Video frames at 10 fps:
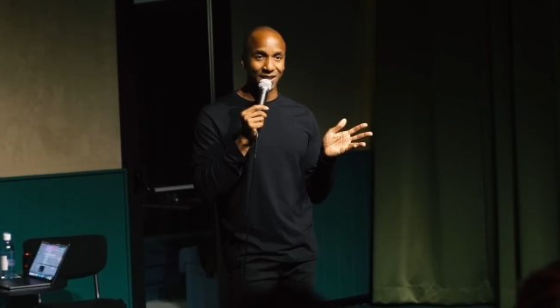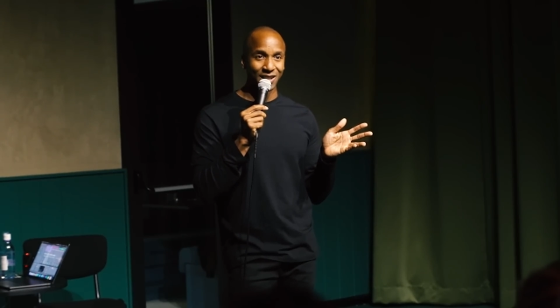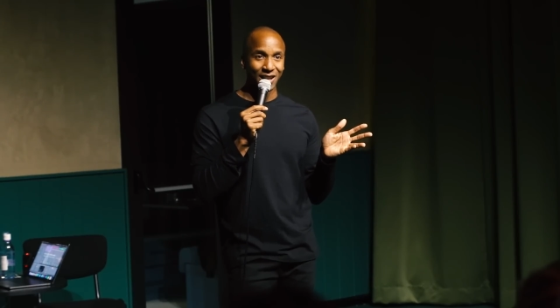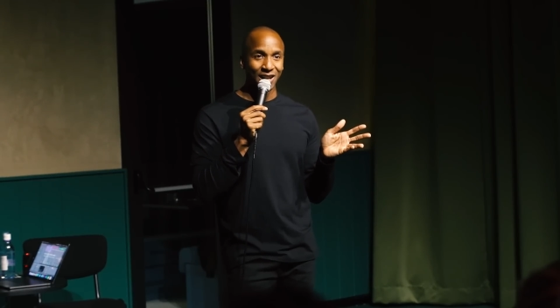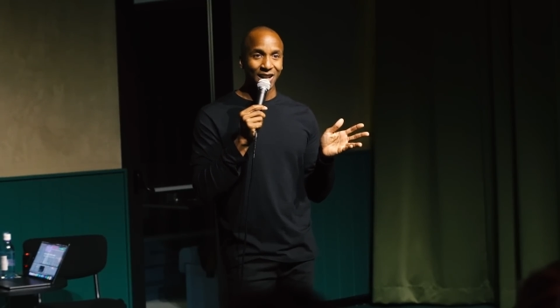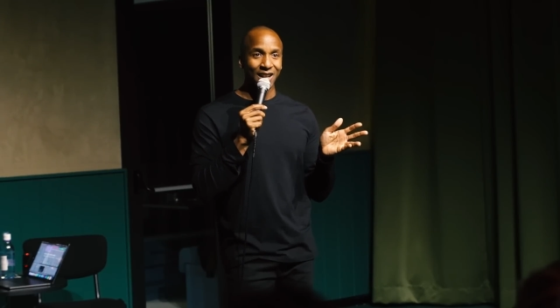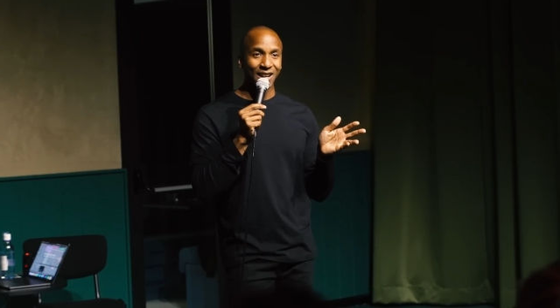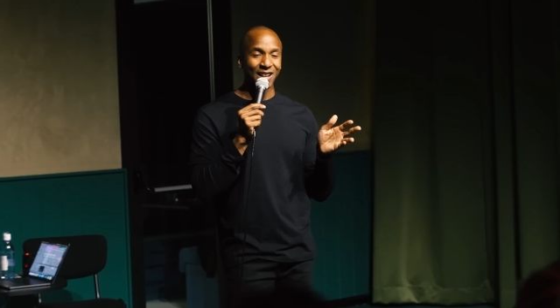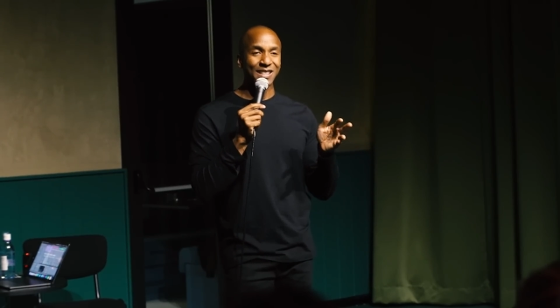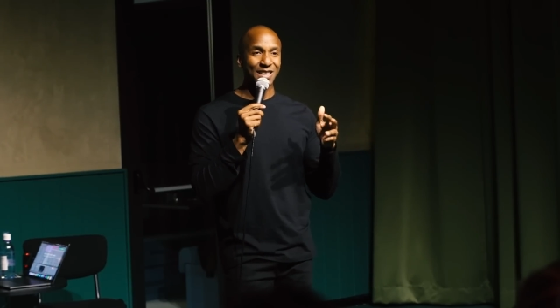And
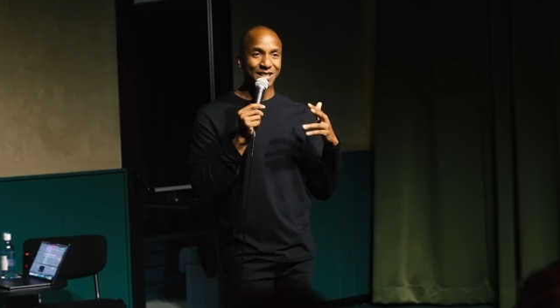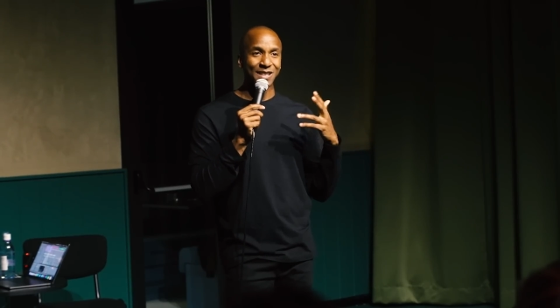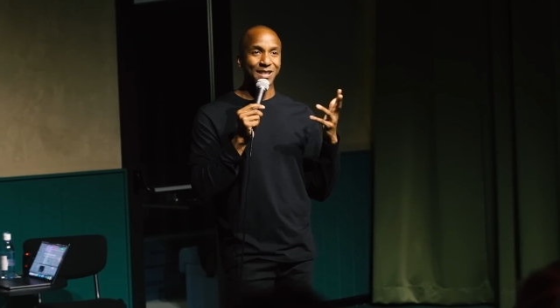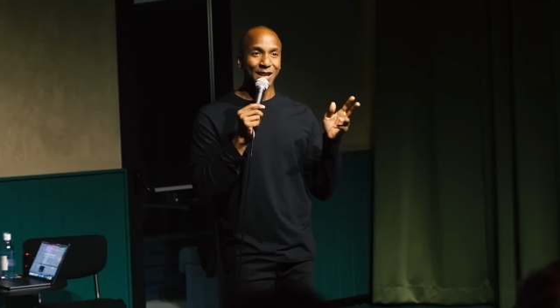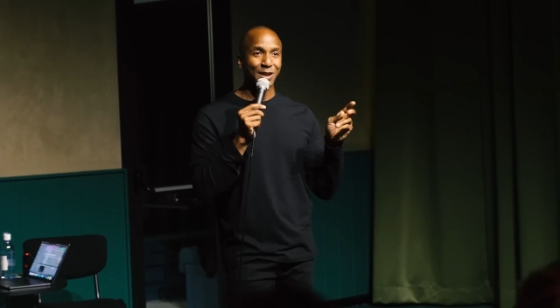I was like, is this like the